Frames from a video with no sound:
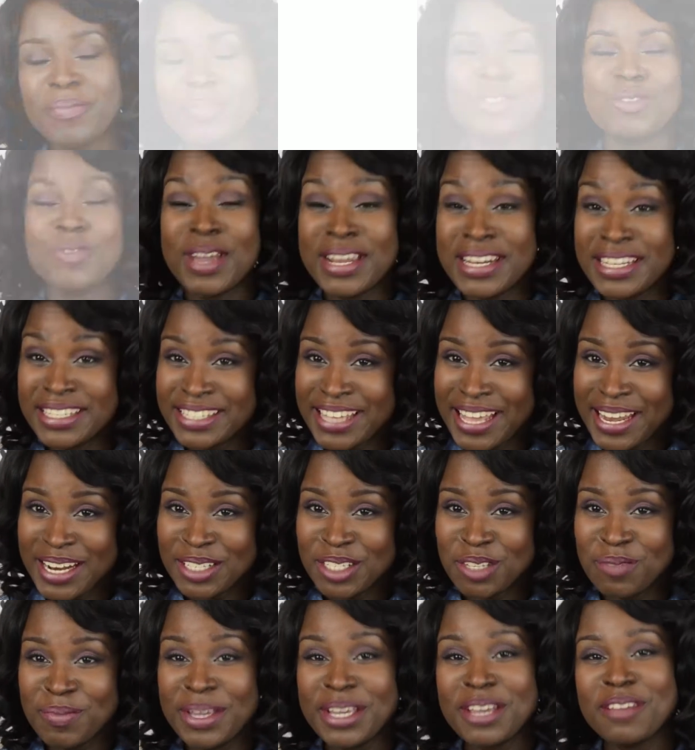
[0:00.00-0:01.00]
So I
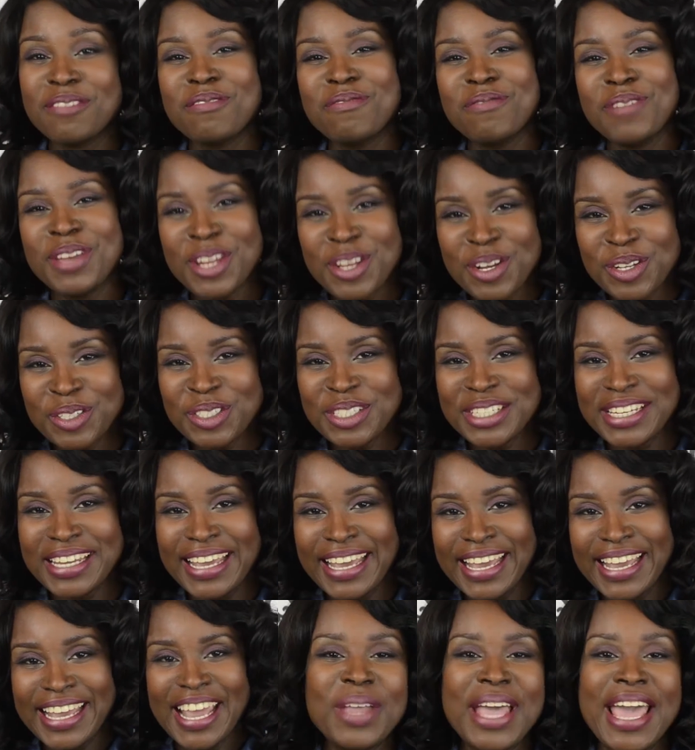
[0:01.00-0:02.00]
decided to make a video
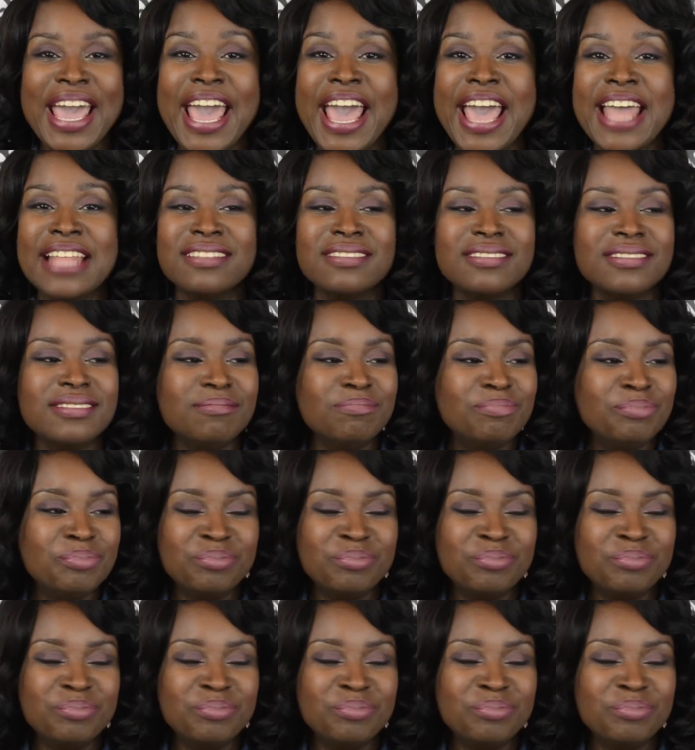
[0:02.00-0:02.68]
today and